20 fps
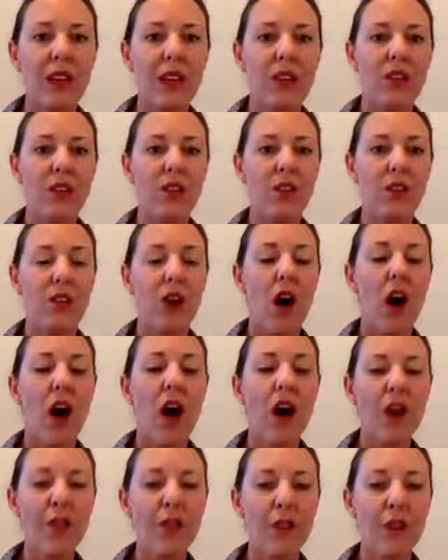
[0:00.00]
is to
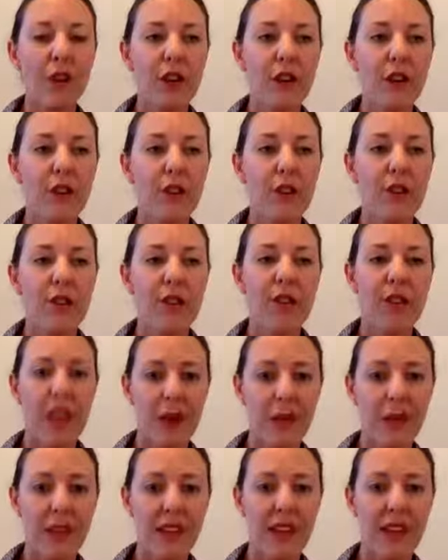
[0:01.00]
offer
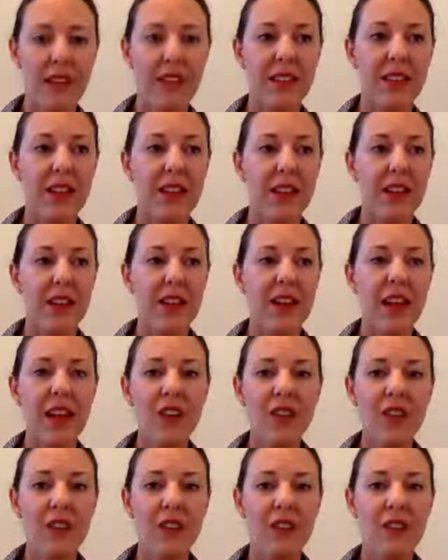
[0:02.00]
families not
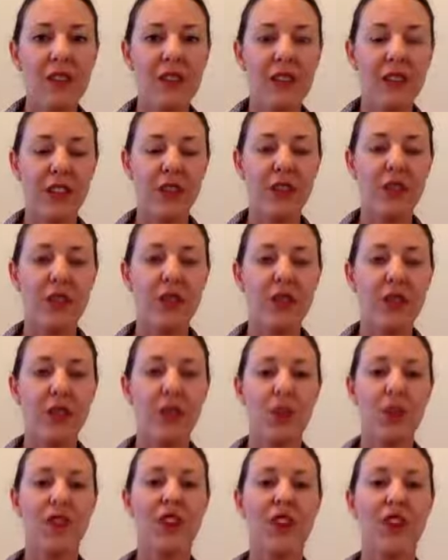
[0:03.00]
just advice to do
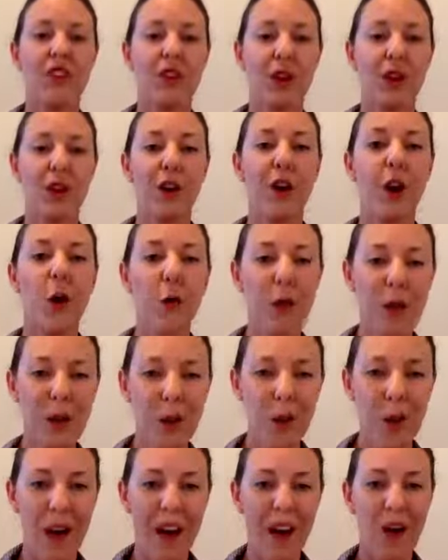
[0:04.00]
when things aren't going
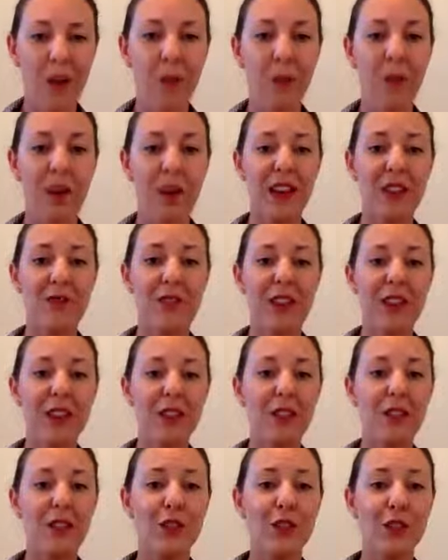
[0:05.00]
well, but
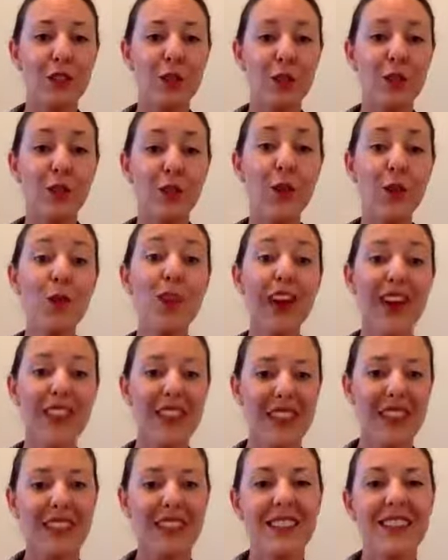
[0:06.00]
advice to do so that
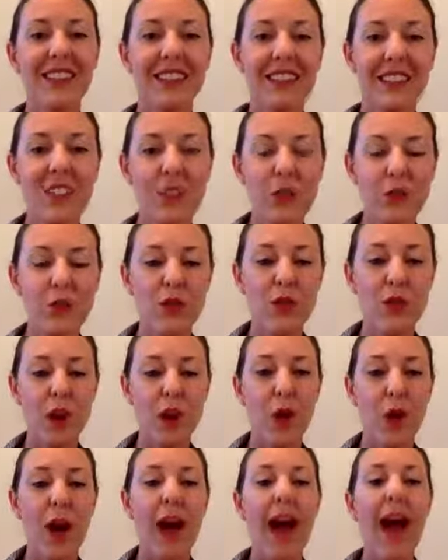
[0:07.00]
things continue to
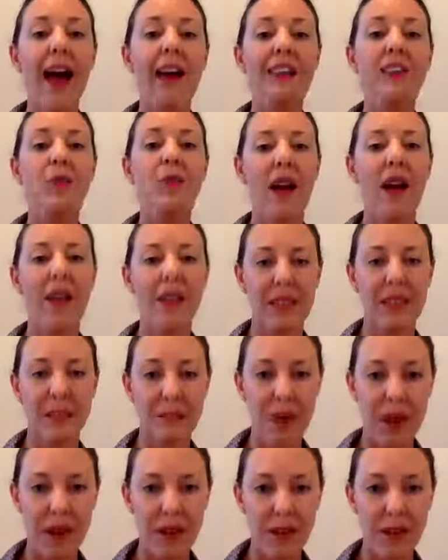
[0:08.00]
go as well as
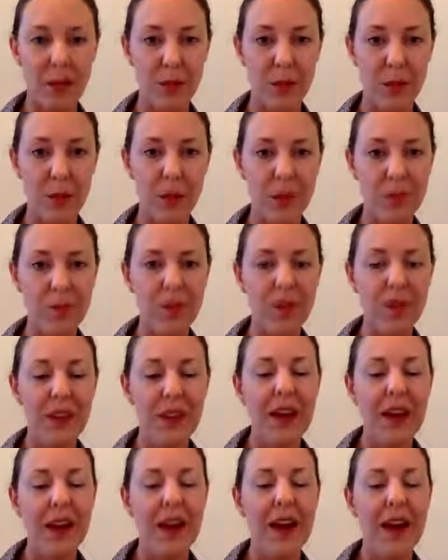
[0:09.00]
possible.
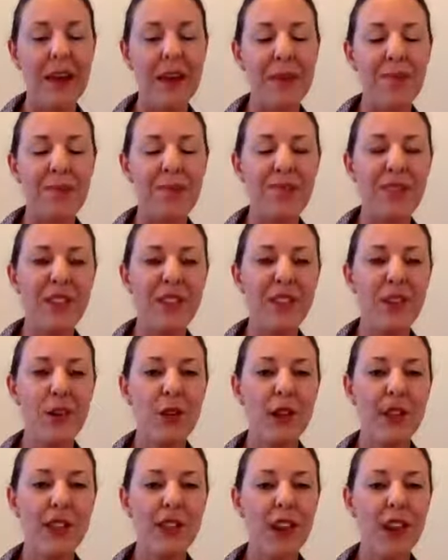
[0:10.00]
So
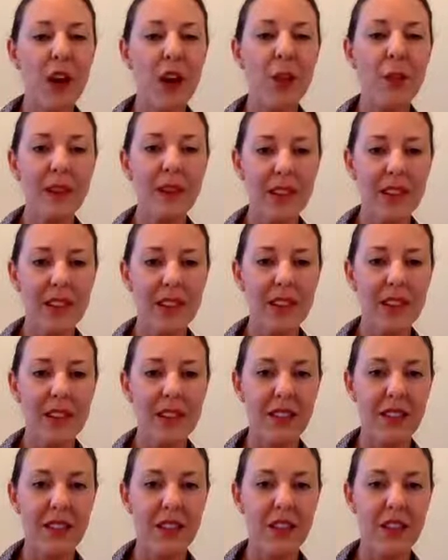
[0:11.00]
it's a complicated
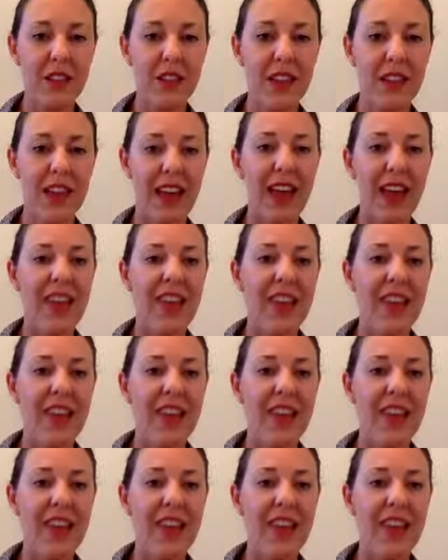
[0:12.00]
discussion that